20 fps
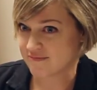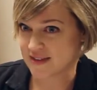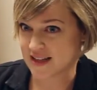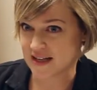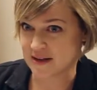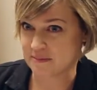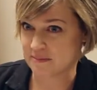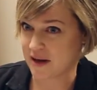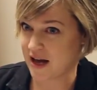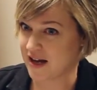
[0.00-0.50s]

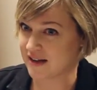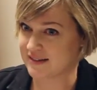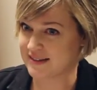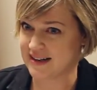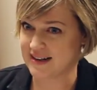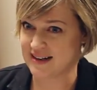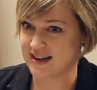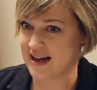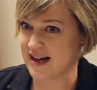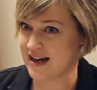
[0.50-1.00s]
the impact
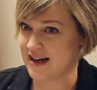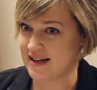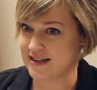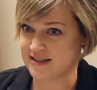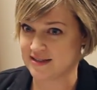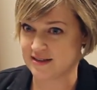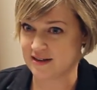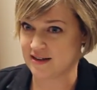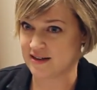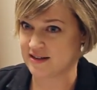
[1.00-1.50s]
that it
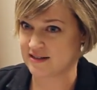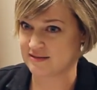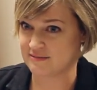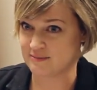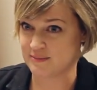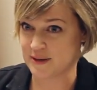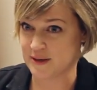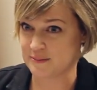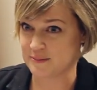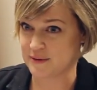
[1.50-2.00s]
has on
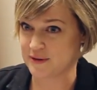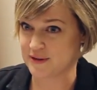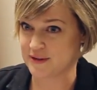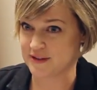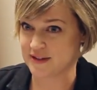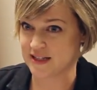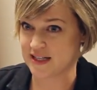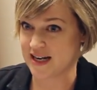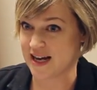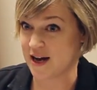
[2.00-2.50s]

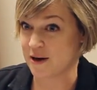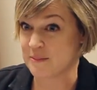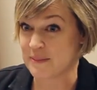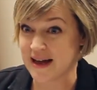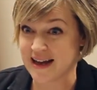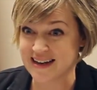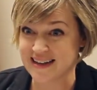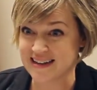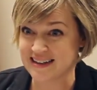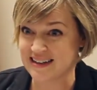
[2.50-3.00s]
people and how
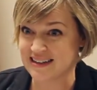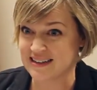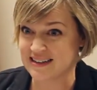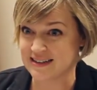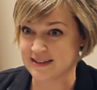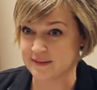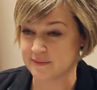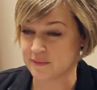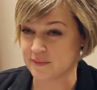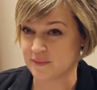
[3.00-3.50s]
many
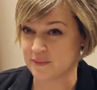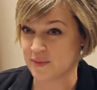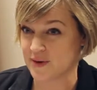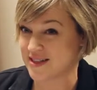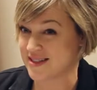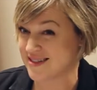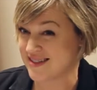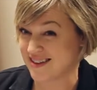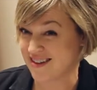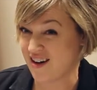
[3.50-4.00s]
and what
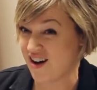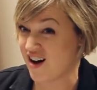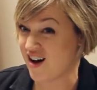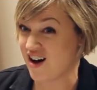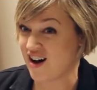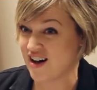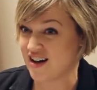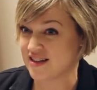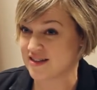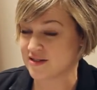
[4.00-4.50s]
does it
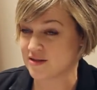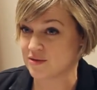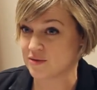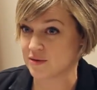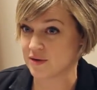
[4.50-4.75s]
cost,